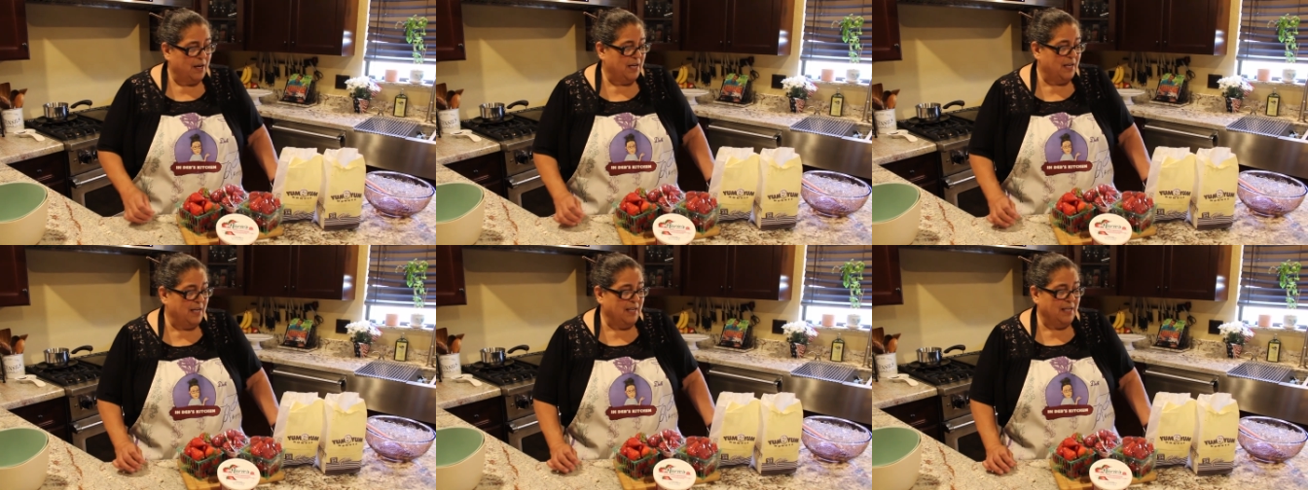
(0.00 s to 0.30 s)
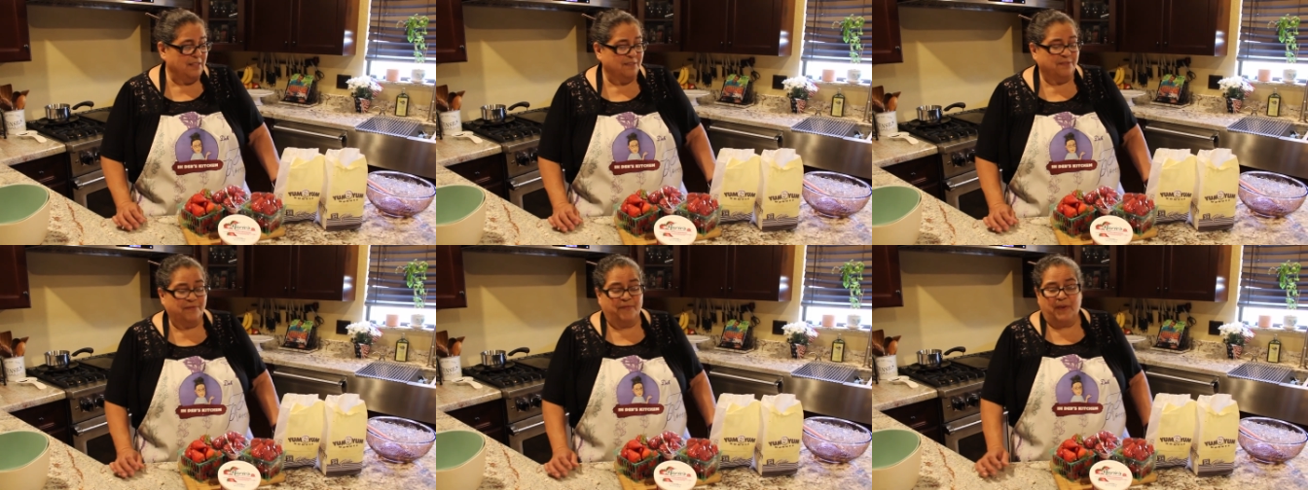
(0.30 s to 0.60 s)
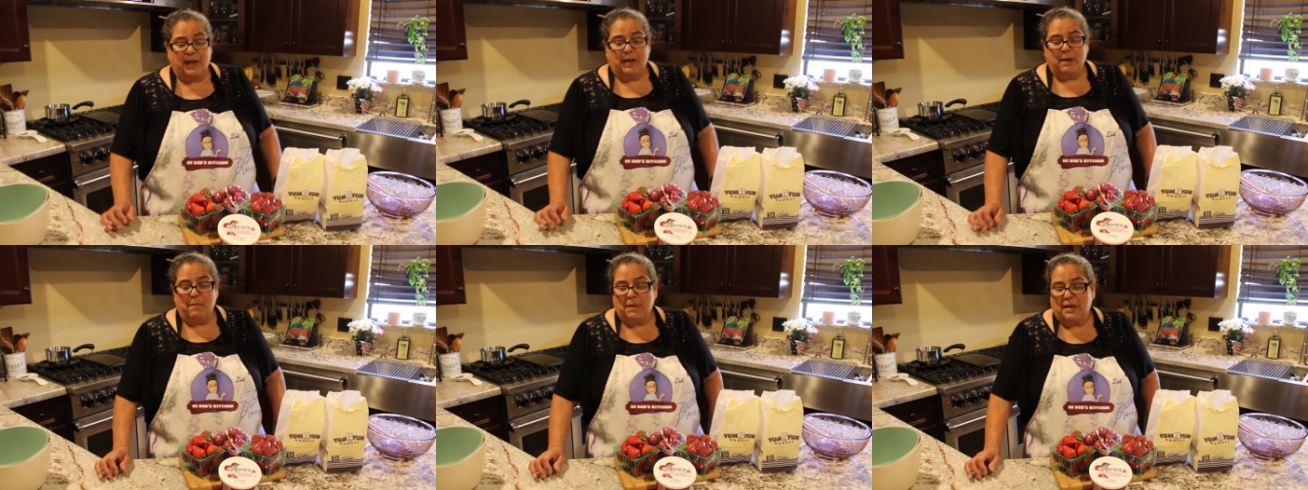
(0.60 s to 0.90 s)
he is
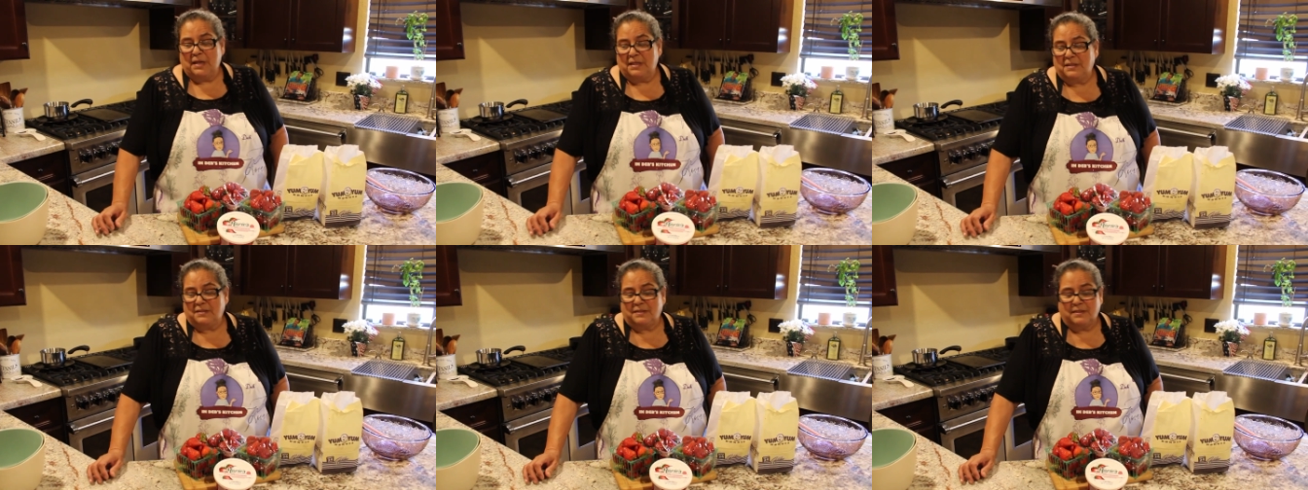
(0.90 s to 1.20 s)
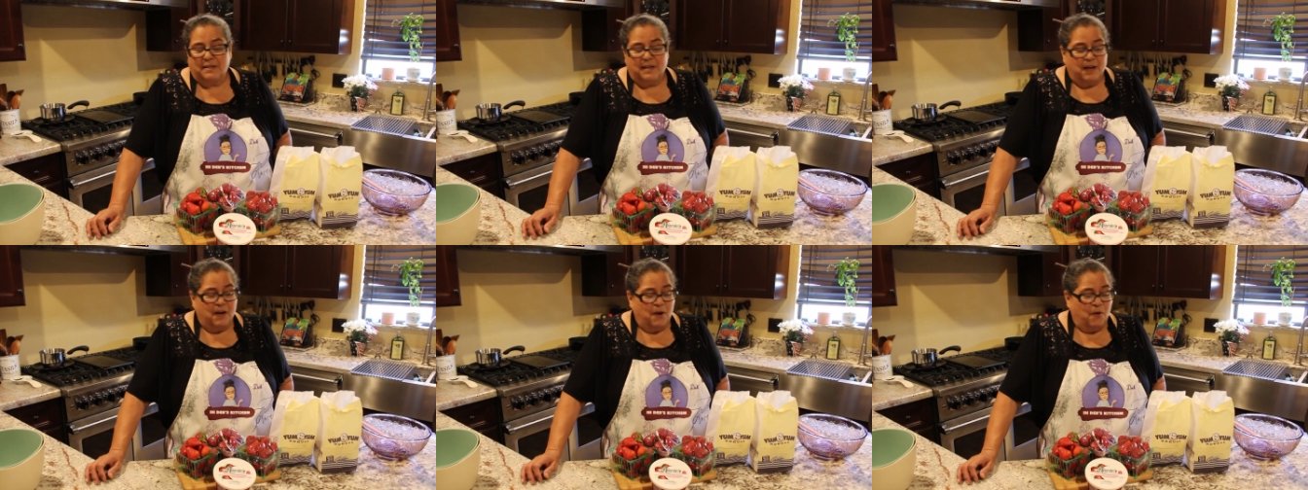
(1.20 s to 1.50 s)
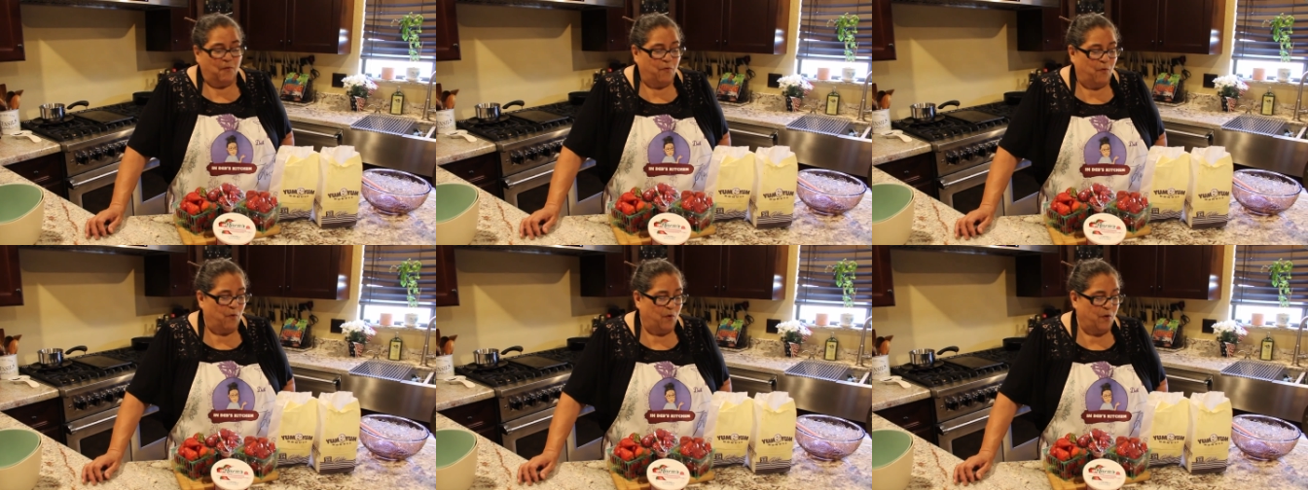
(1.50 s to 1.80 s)
famous
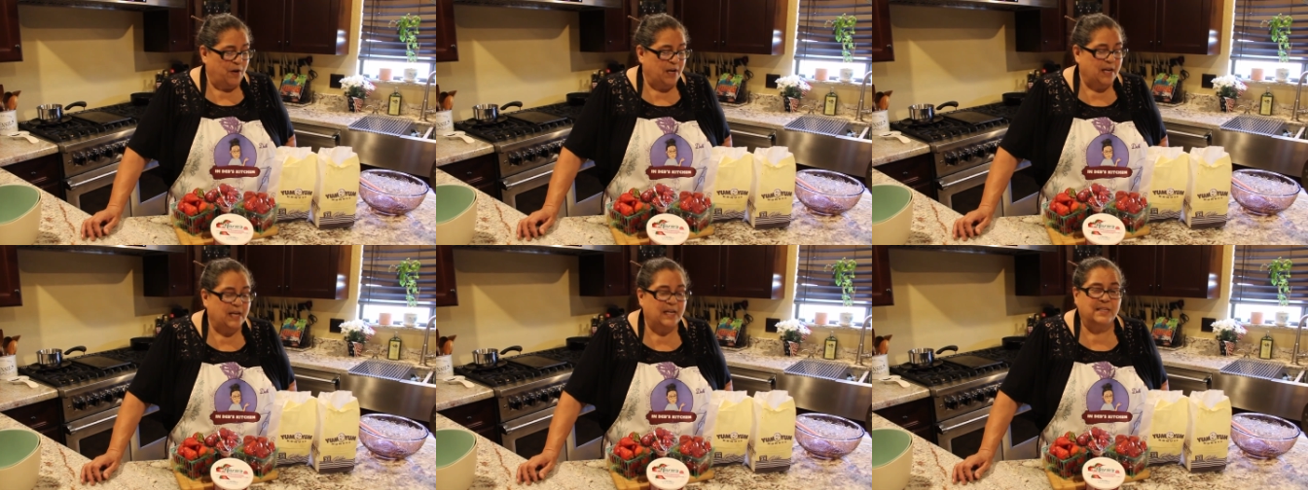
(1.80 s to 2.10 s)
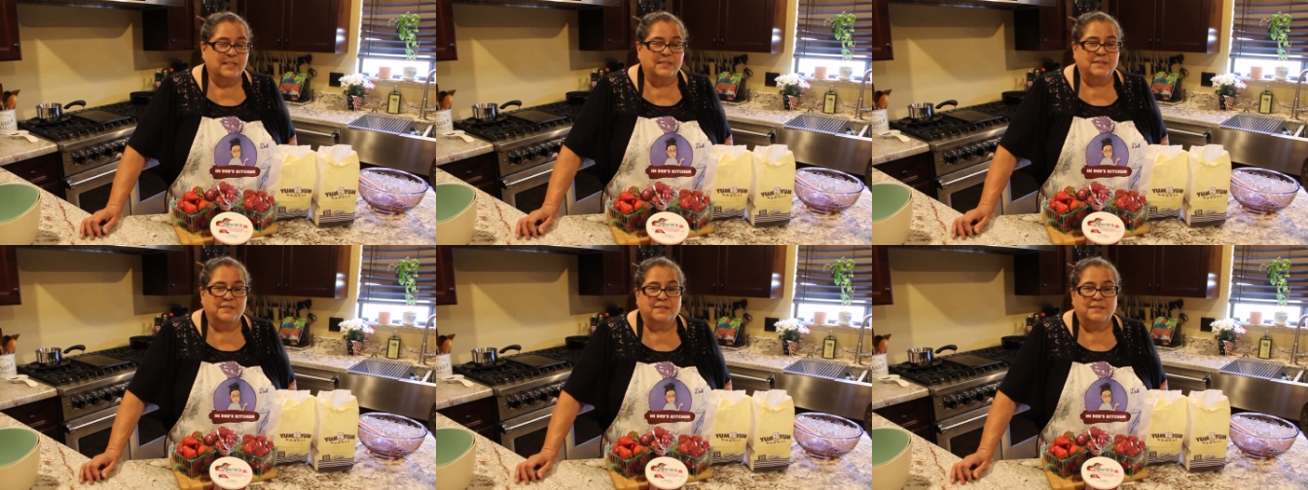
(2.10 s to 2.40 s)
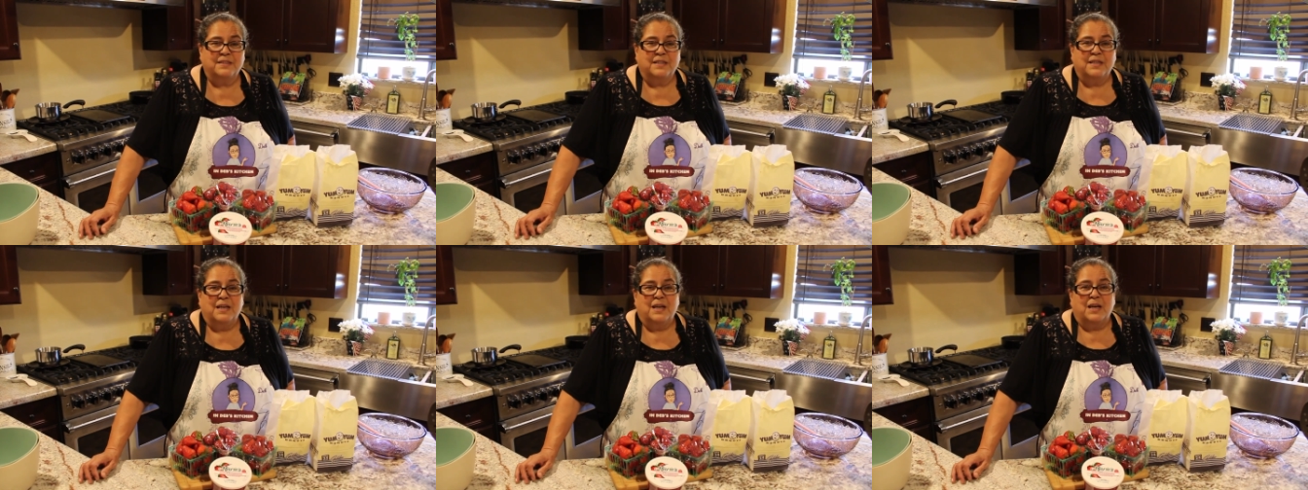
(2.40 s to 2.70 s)
for
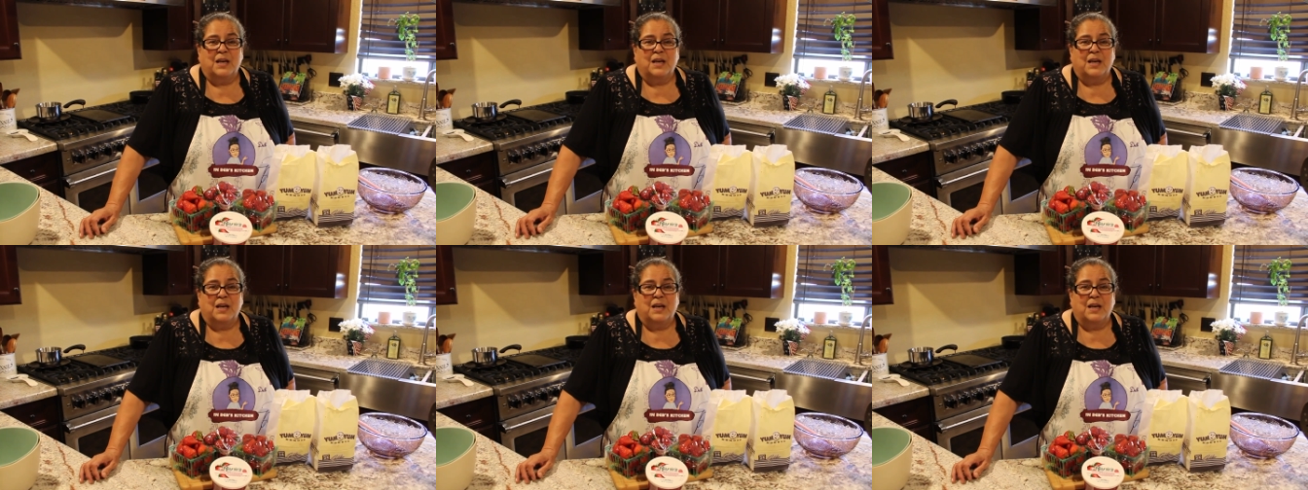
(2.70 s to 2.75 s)
his